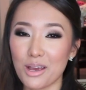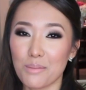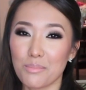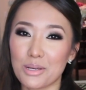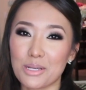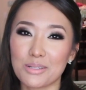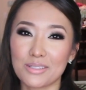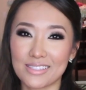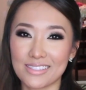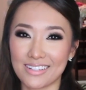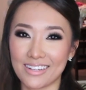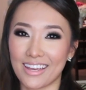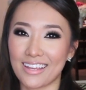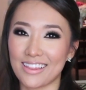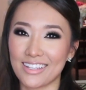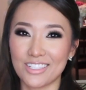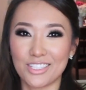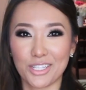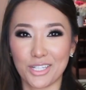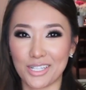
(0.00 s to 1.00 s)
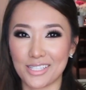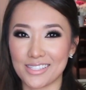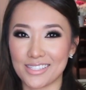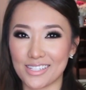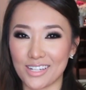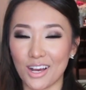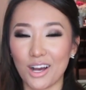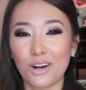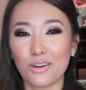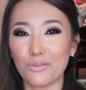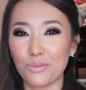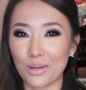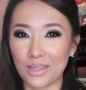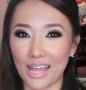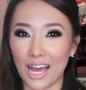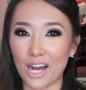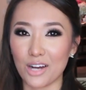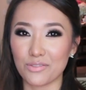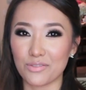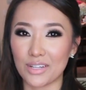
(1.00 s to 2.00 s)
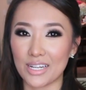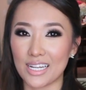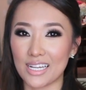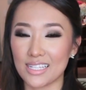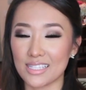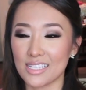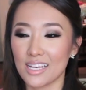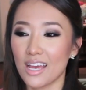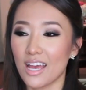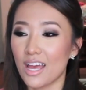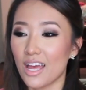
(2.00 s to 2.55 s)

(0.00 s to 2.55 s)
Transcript: But you still get the gist of what the outfit is.